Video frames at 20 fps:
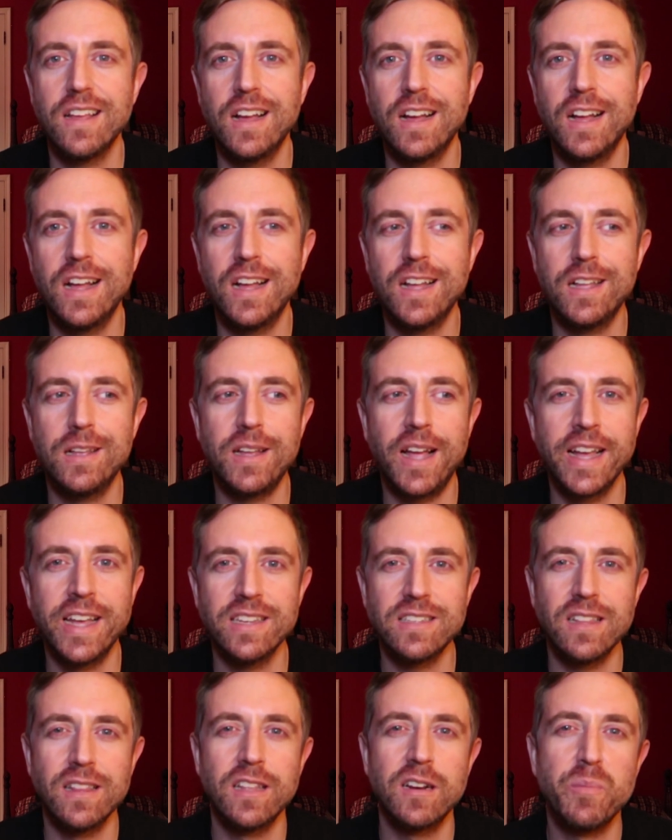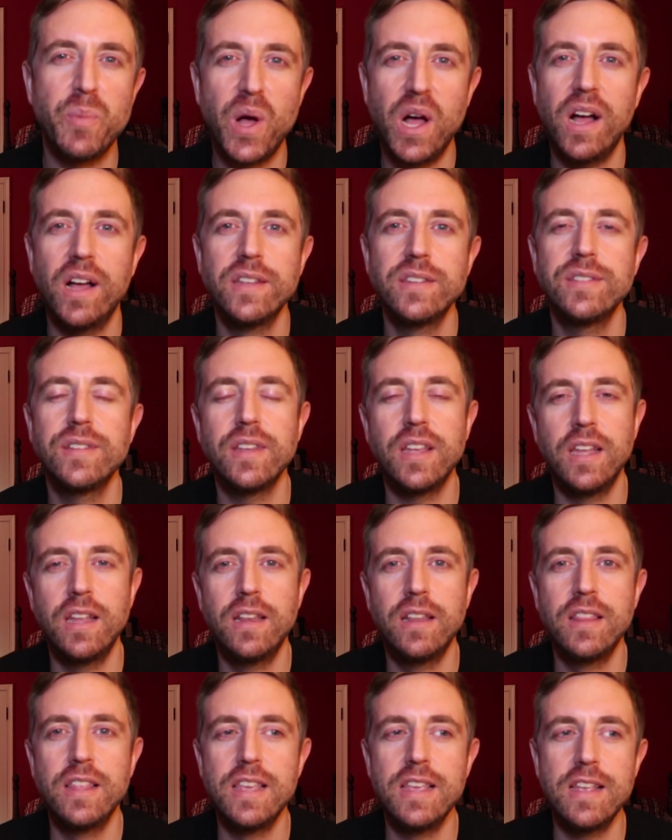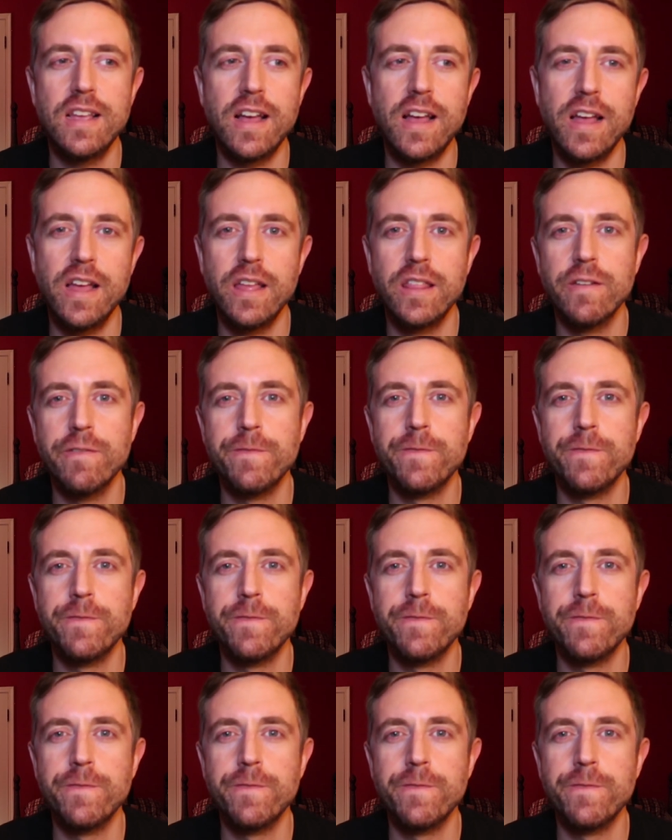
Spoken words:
I guess a little pause in the